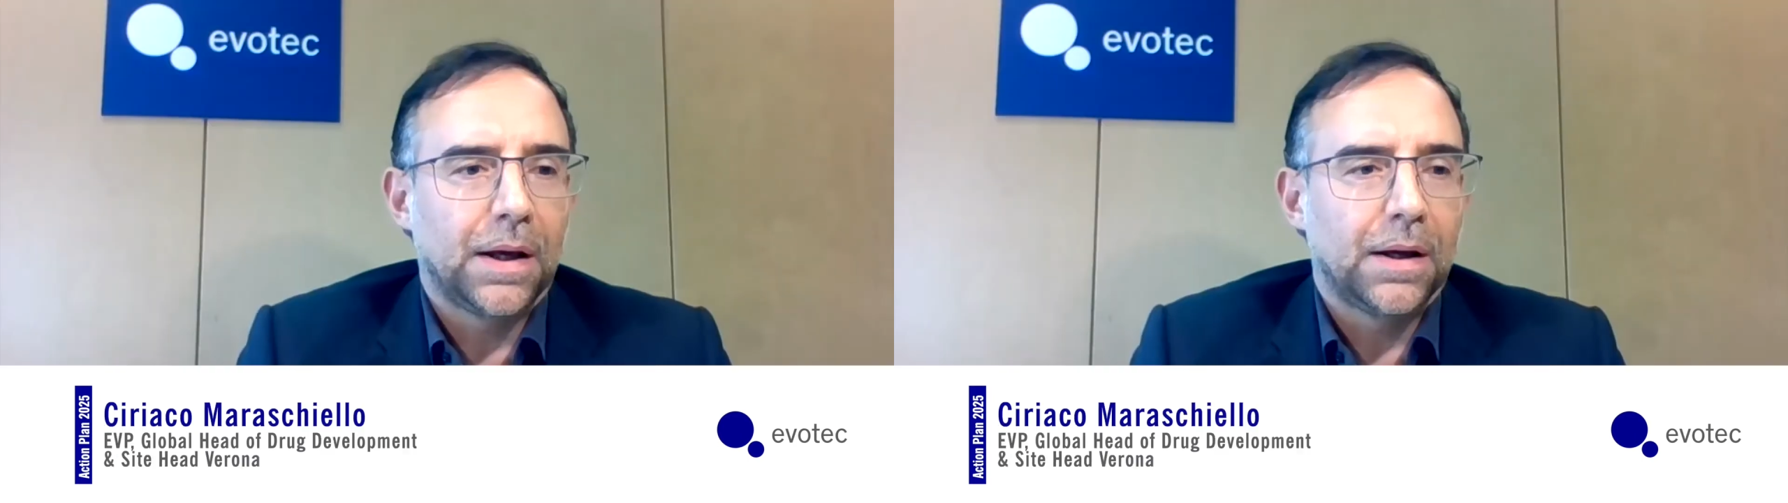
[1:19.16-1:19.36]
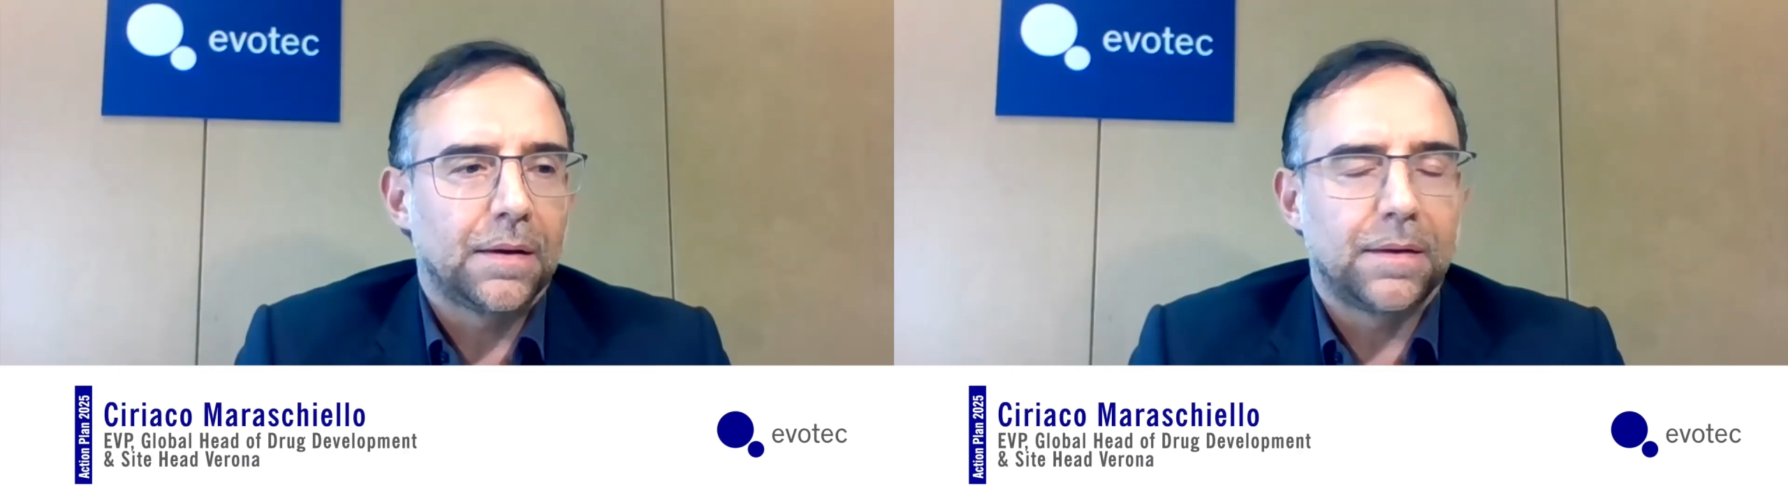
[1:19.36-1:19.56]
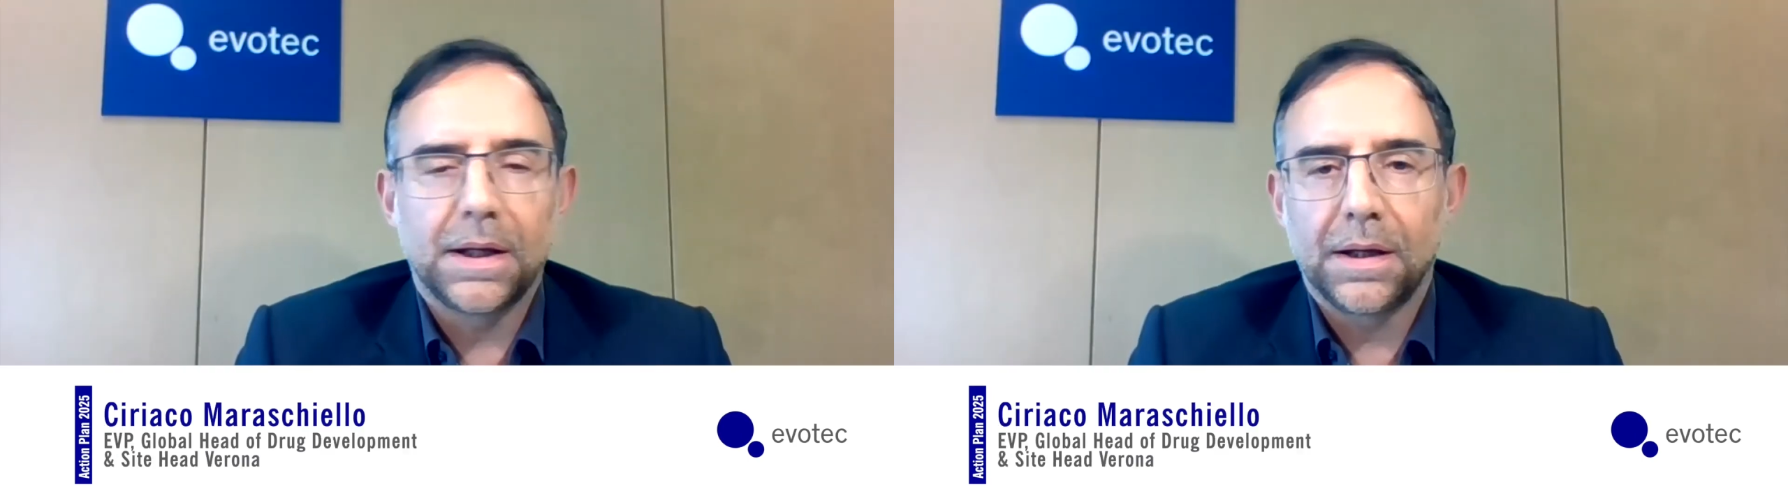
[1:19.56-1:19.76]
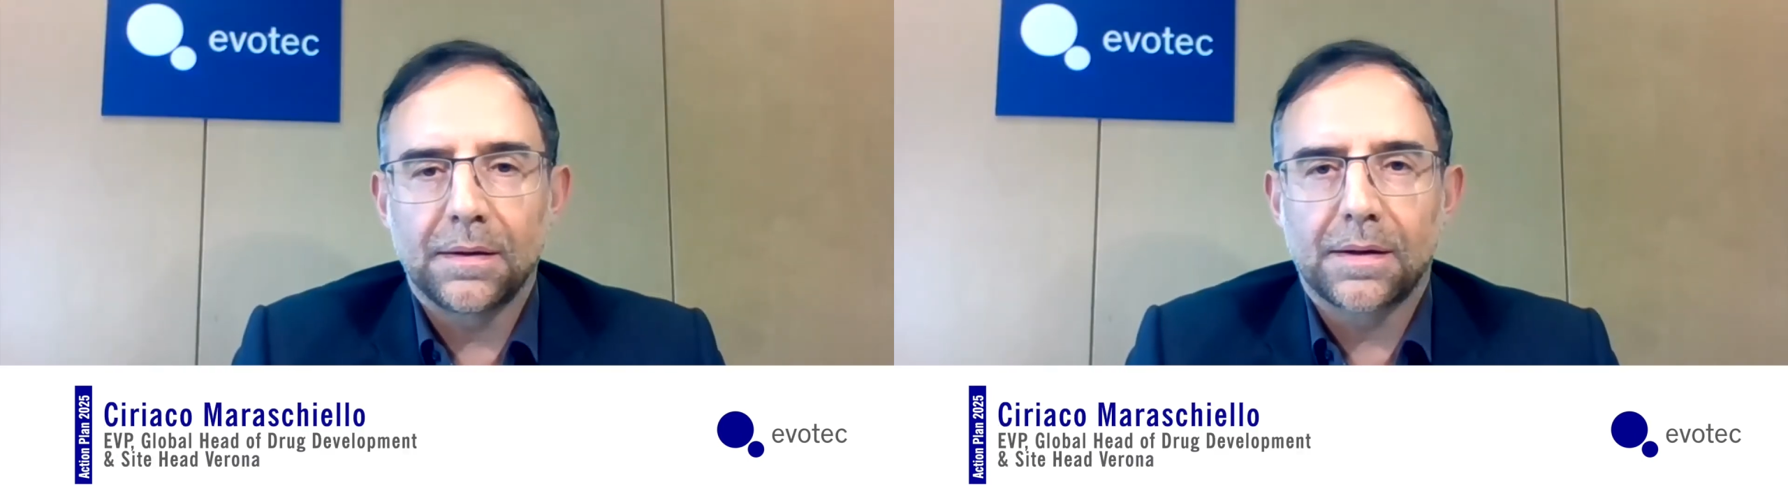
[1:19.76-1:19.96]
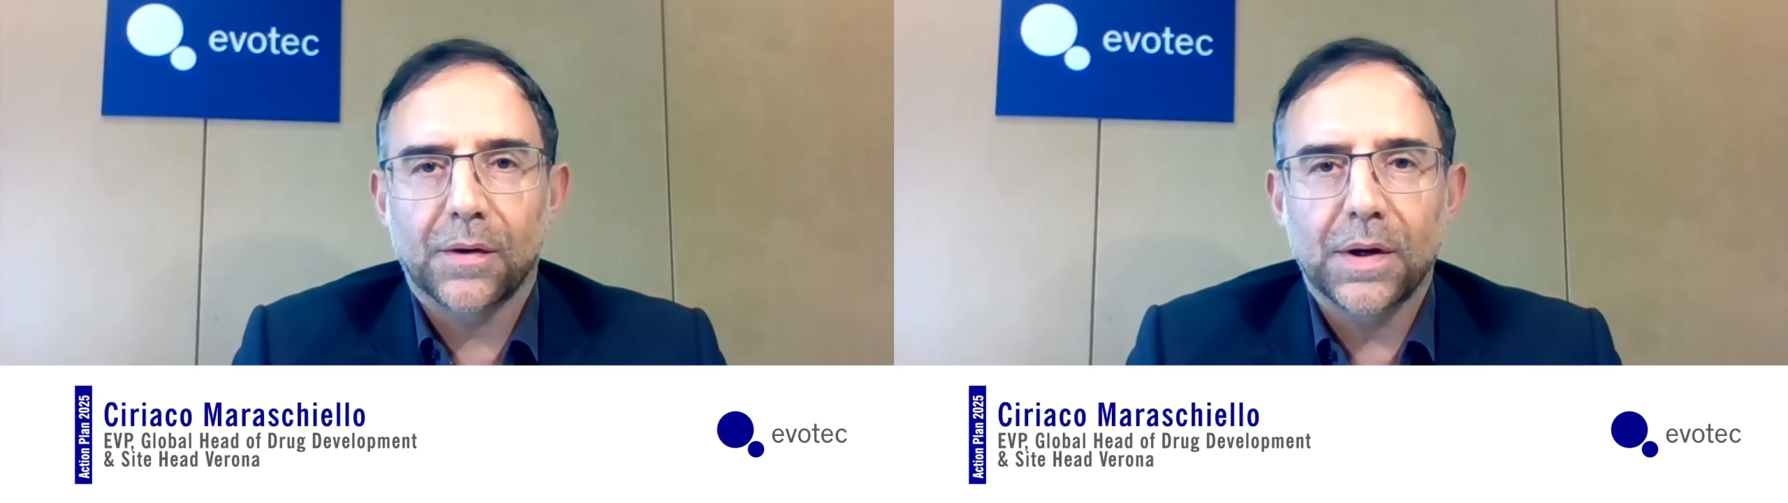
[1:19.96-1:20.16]
The
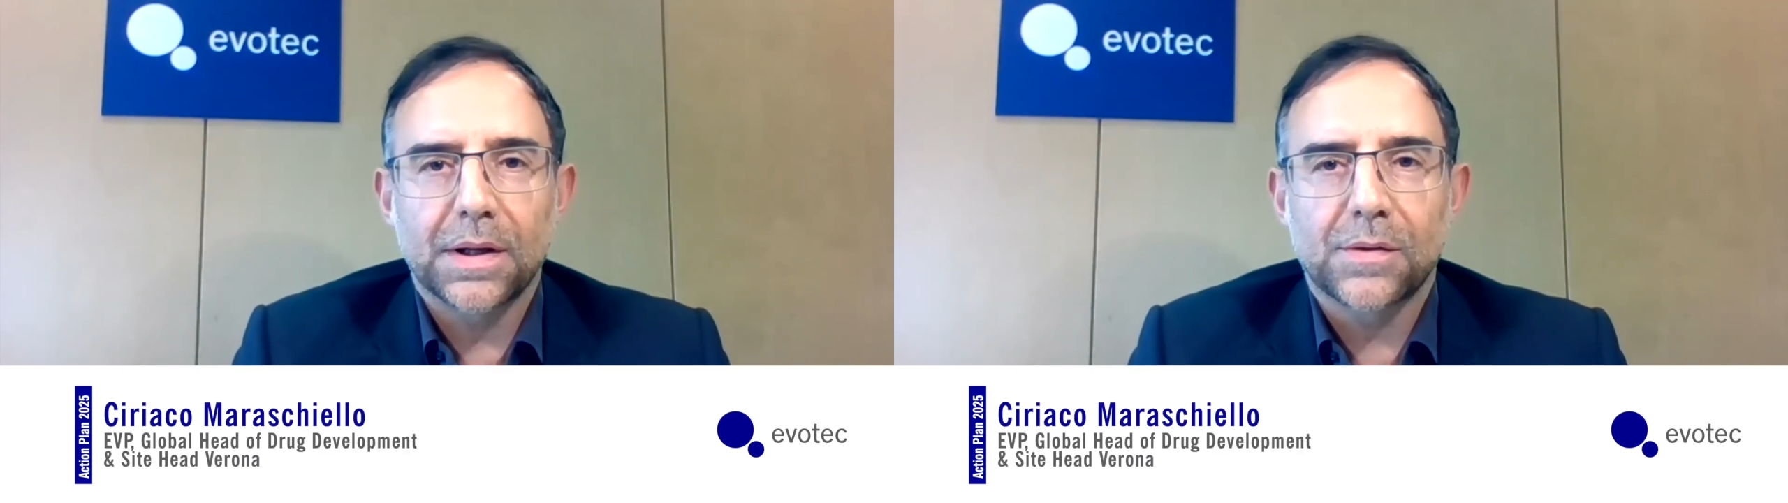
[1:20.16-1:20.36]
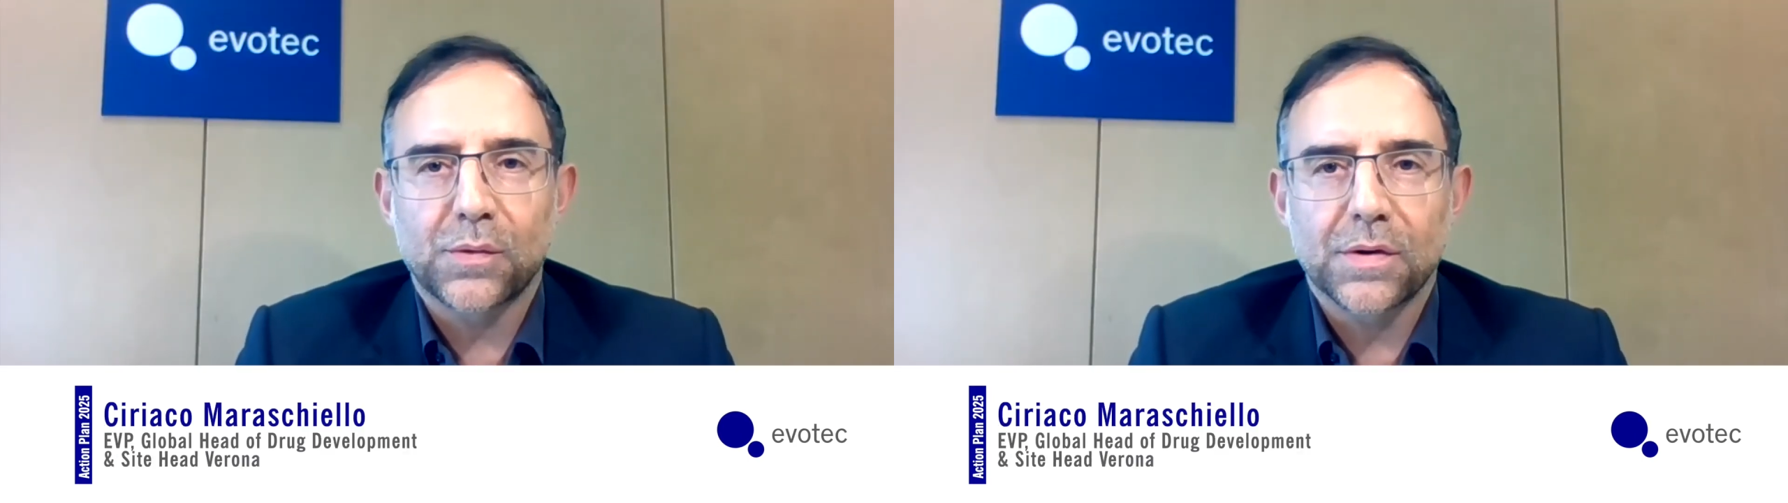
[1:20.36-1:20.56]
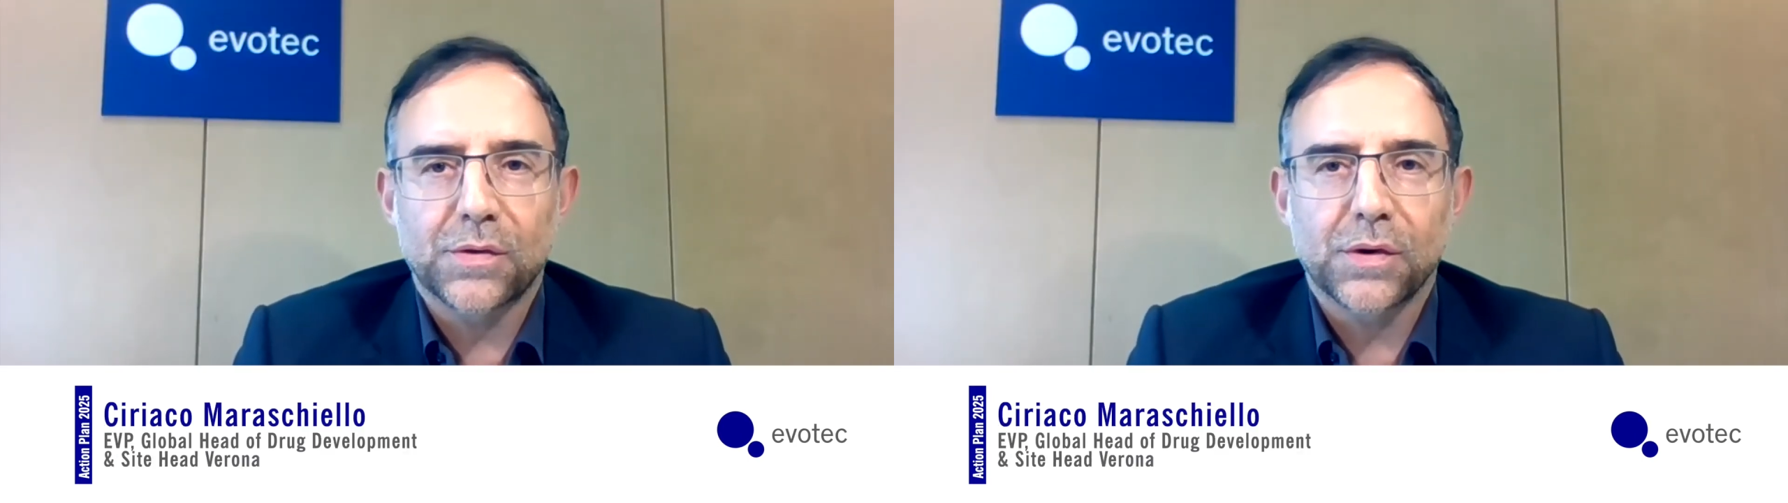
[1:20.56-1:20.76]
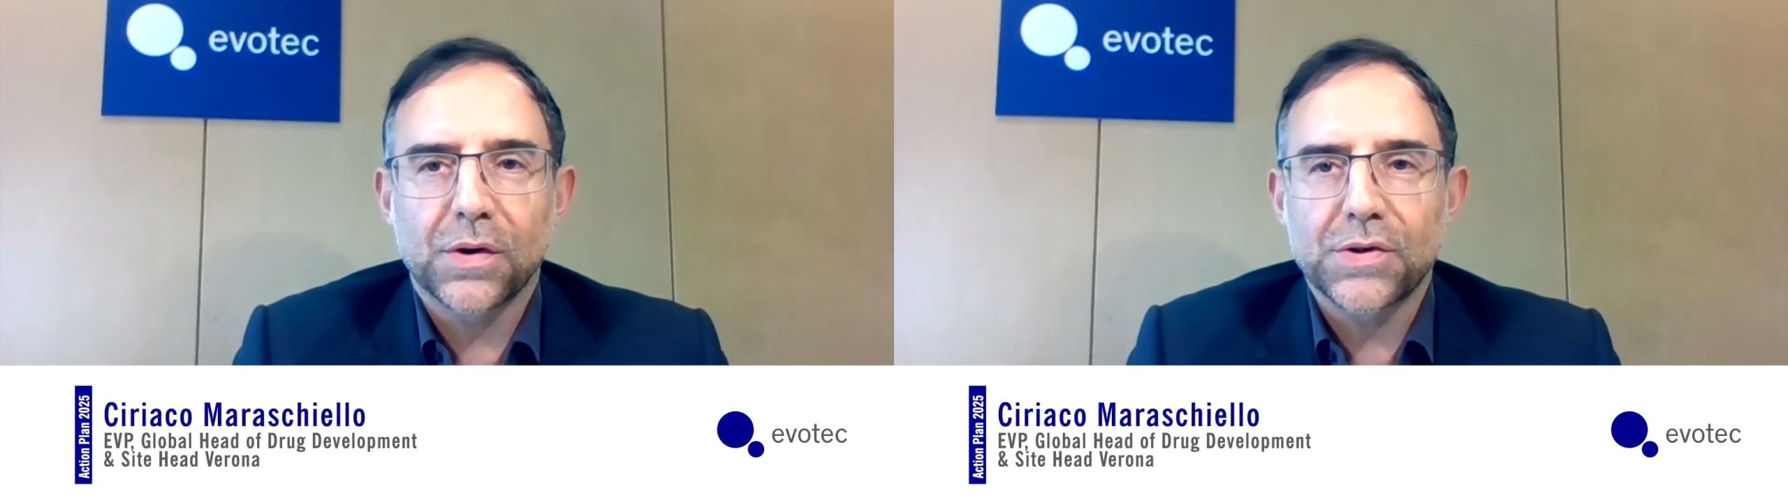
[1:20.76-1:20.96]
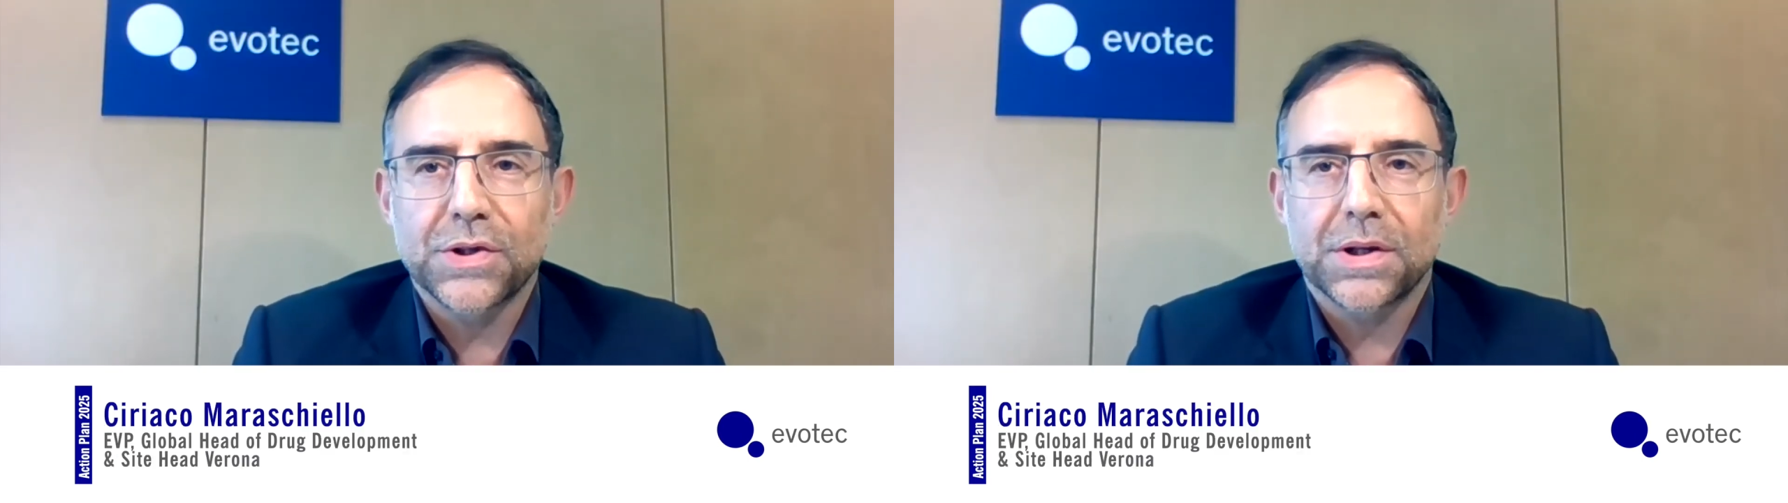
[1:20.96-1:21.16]
integrated
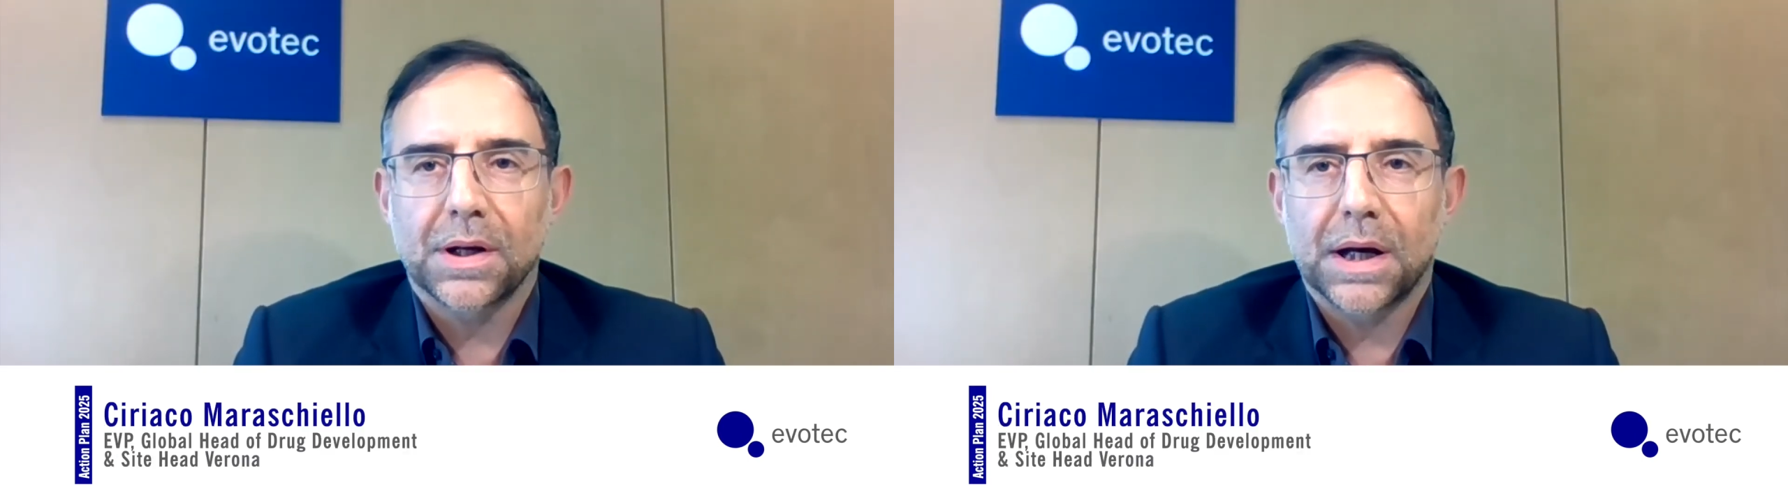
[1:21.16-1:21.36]
research